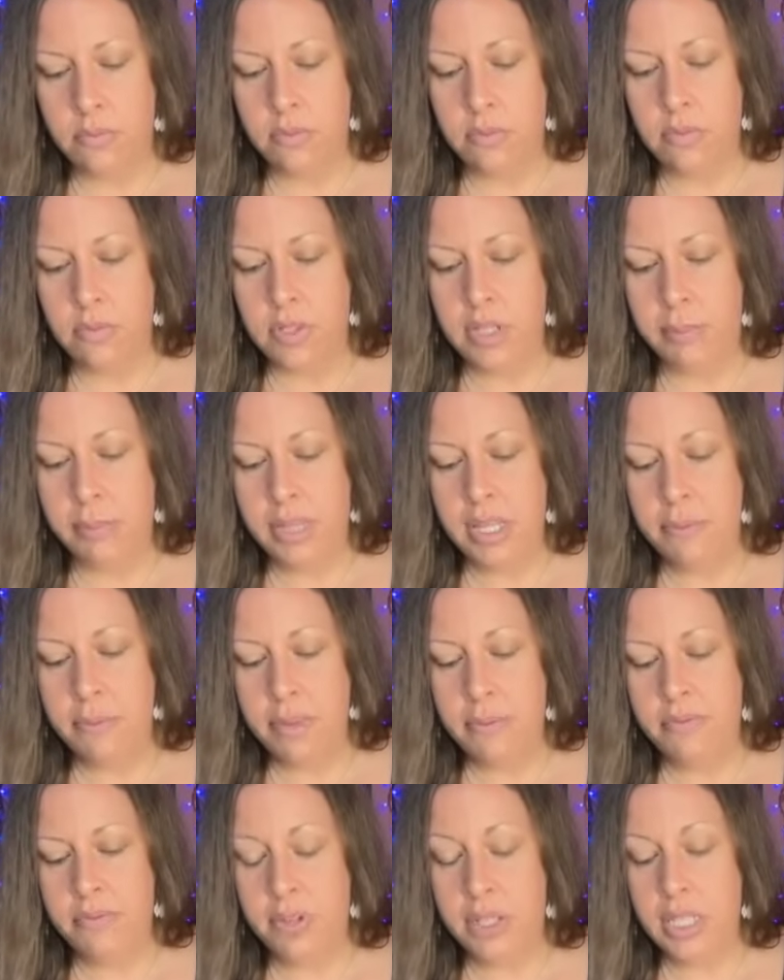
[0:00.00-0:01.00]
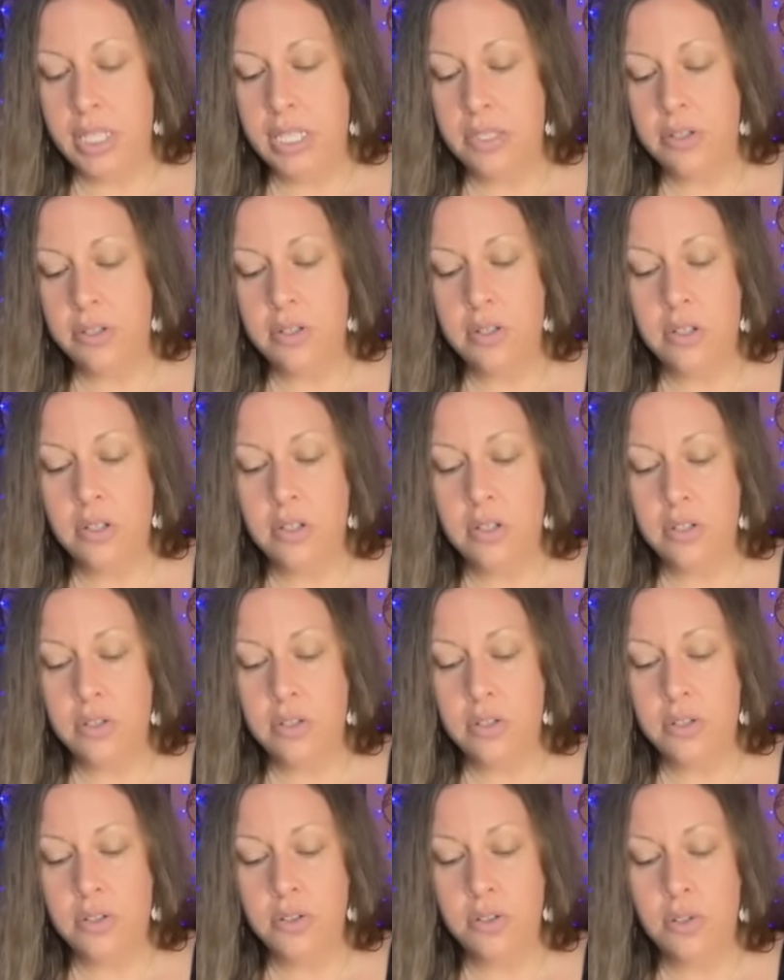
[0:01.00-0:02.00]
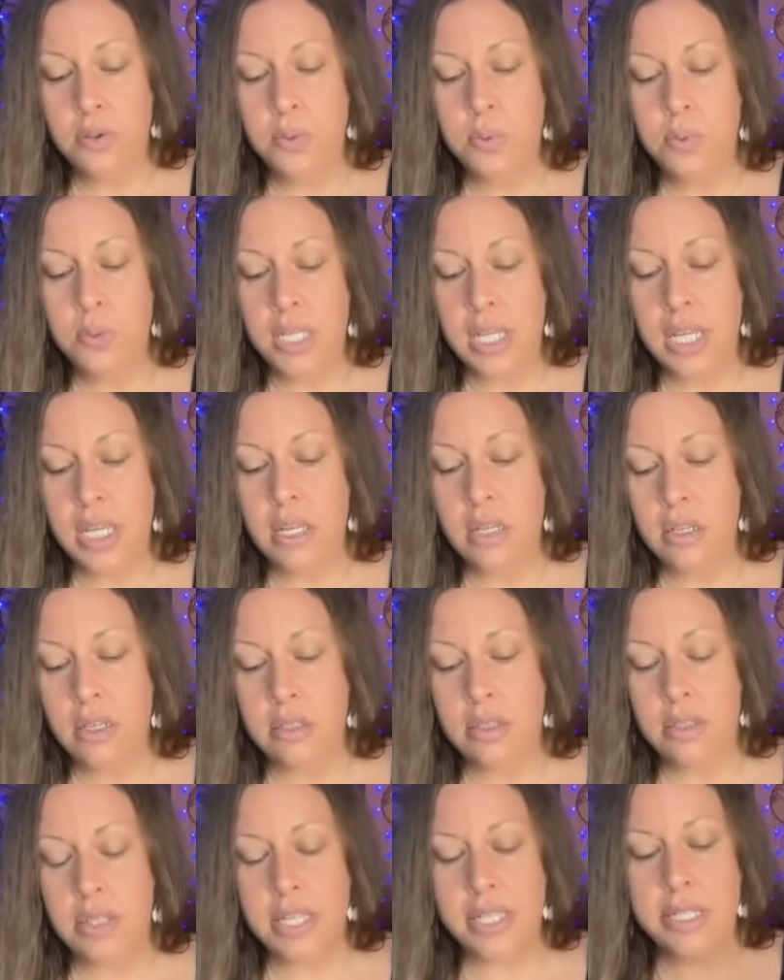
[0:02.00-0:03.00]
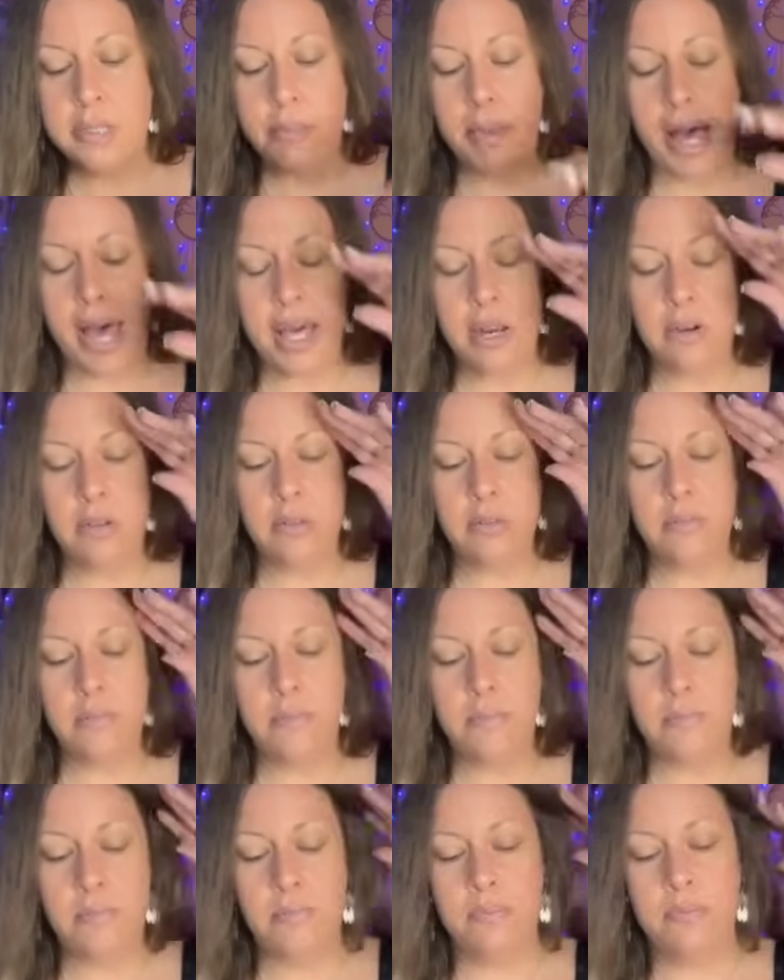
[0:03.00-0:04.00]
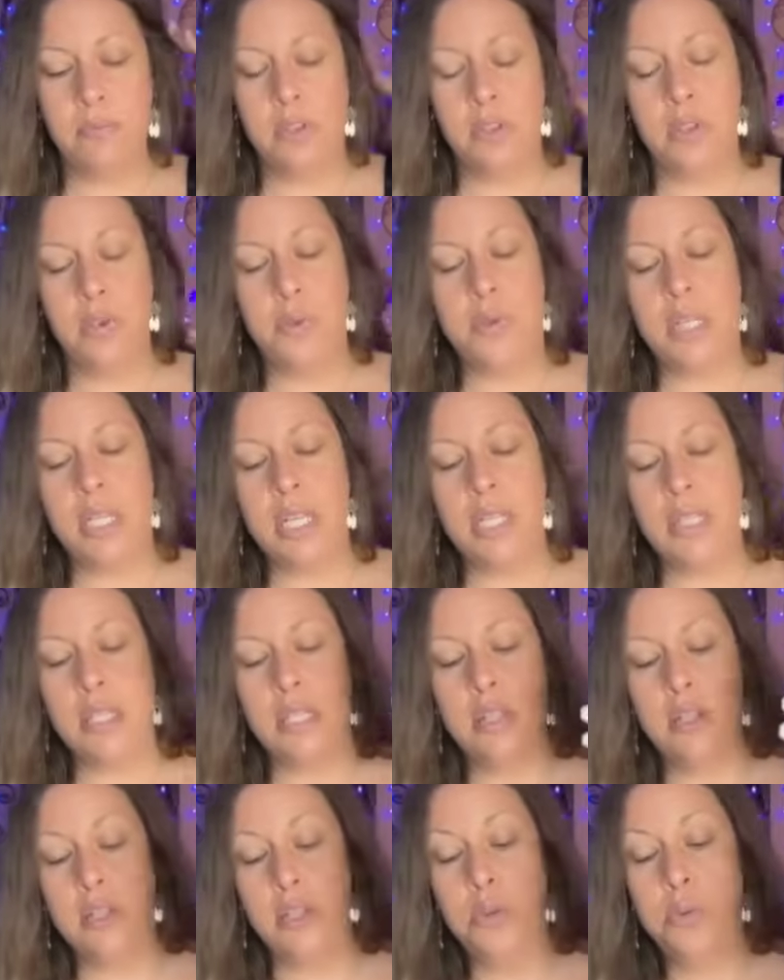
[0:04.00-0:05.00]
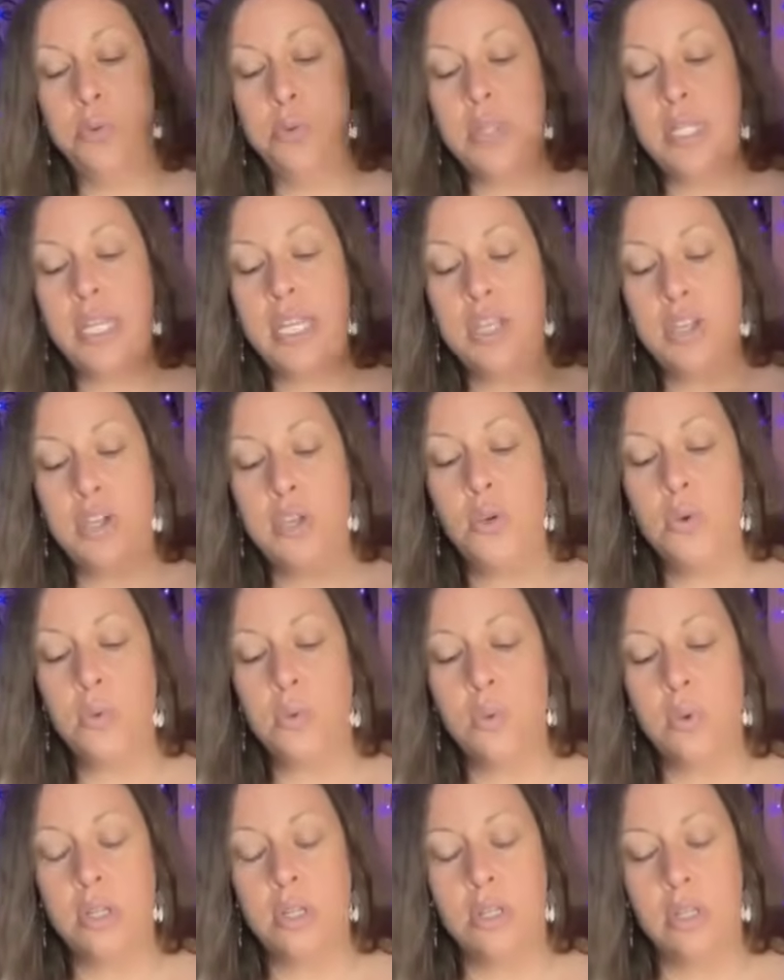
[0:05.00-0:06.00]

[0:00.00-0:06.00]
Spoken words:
Some of them may feel like they're losing this battle, losing you.